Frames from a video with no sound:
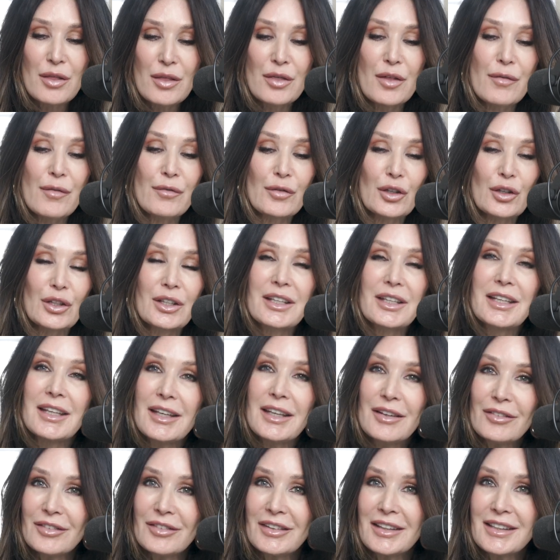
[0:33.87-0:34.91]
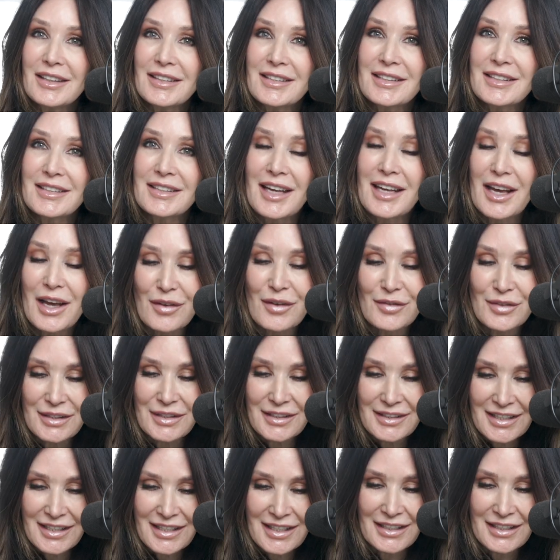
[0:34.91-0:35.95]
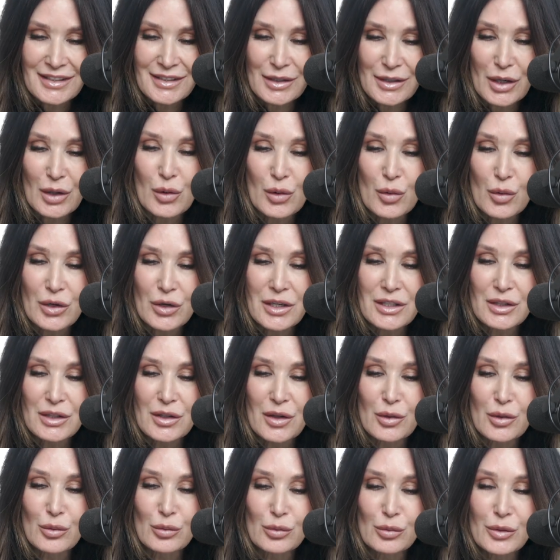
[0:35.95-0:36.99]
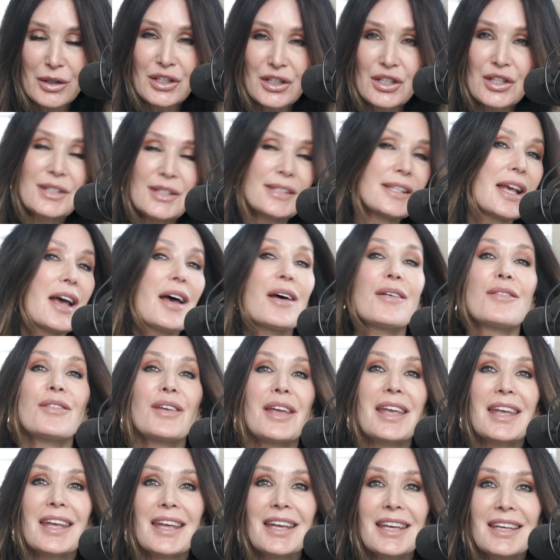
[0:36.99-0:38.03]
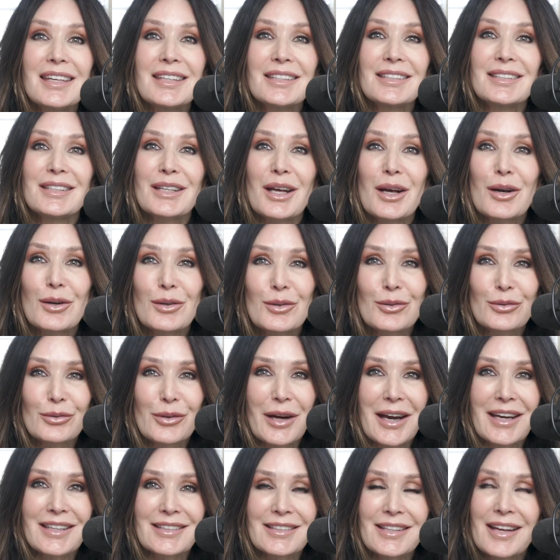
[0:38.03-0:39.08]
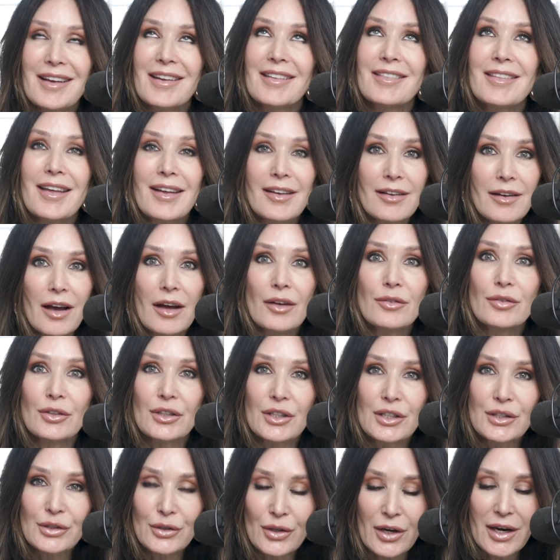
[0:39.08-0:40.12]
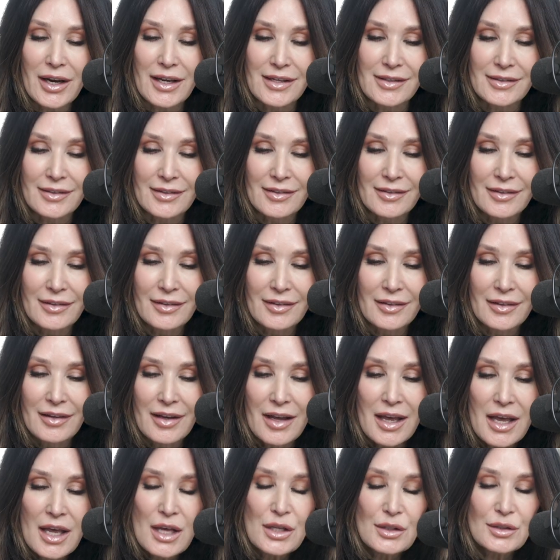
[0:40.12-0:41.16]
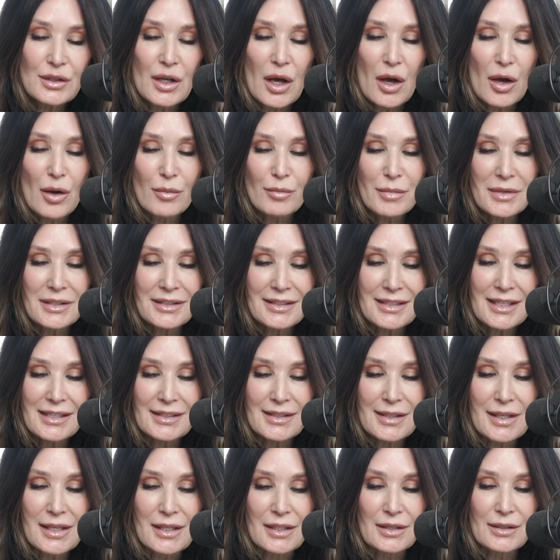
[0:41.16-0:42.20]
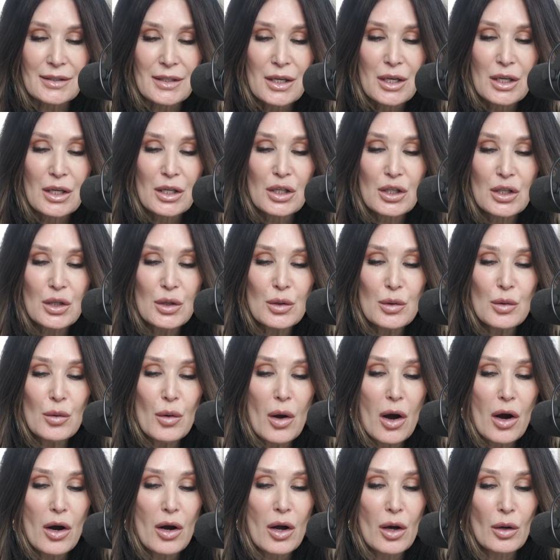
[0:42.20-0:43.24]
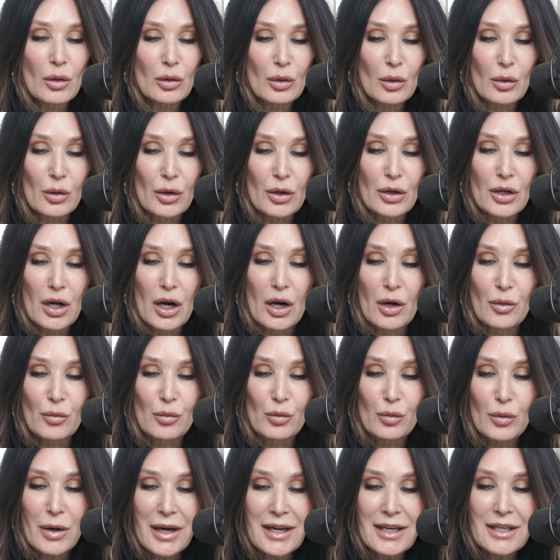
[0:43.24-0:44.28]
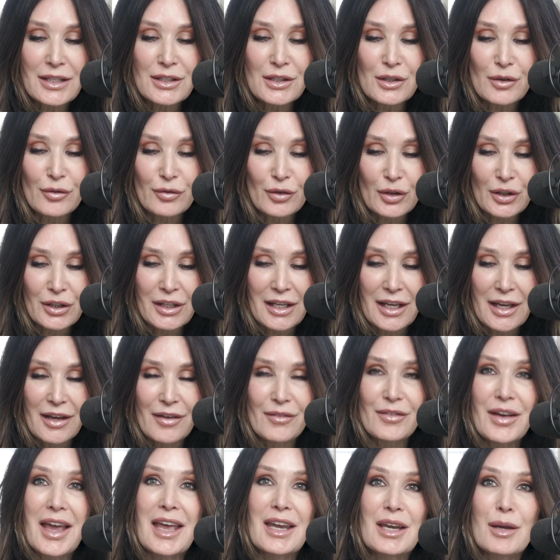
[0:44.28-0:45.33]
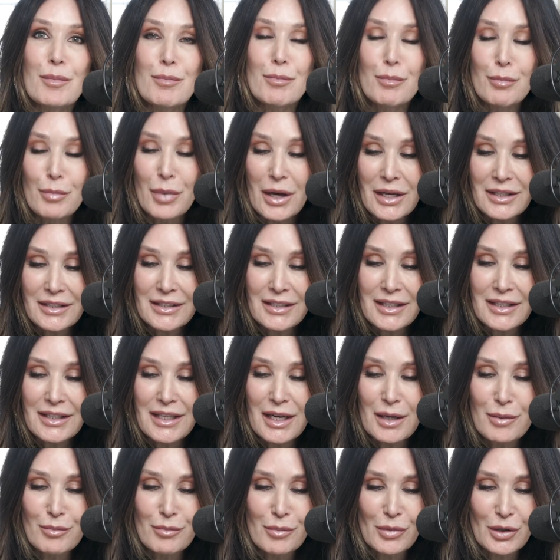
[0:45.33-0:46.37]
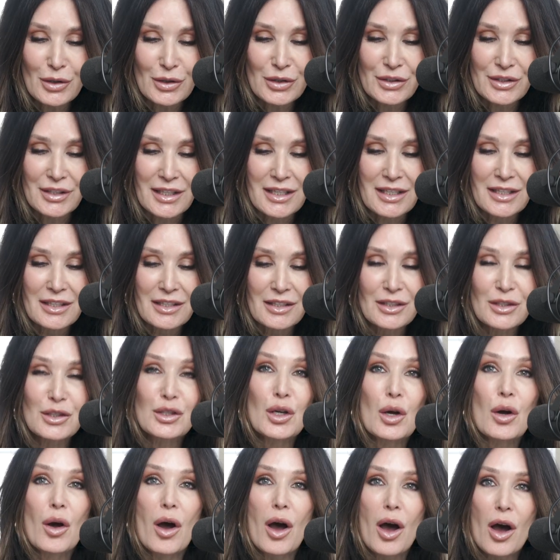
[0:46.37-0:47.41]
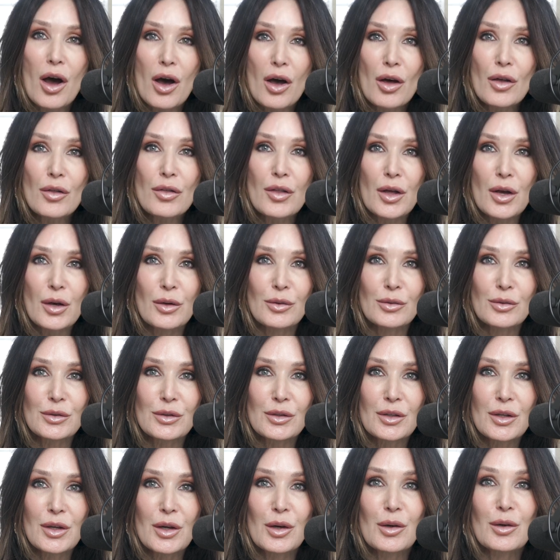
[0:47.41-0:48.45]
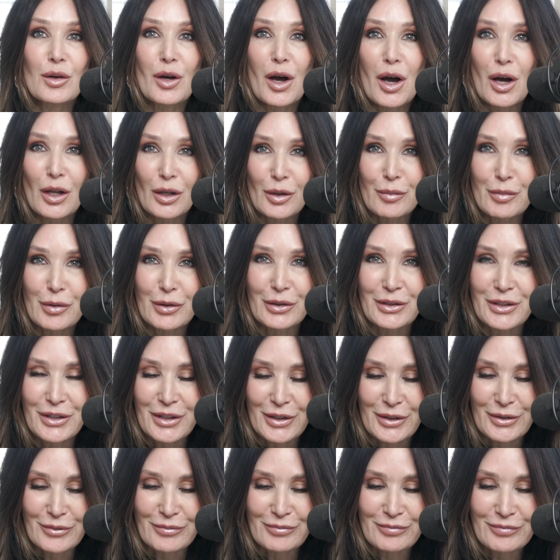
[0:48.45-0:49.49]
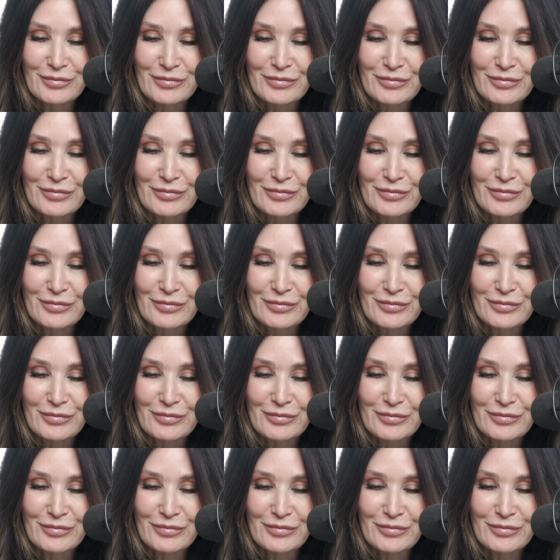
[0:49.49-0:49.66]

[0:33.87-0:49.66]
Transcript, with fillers: the forgiveness of sins according to the riches of his grace. Thank God for his grace. Psalm says this, you, O Lord, are ready to forgive and abundant in mercy to all those who call upon you.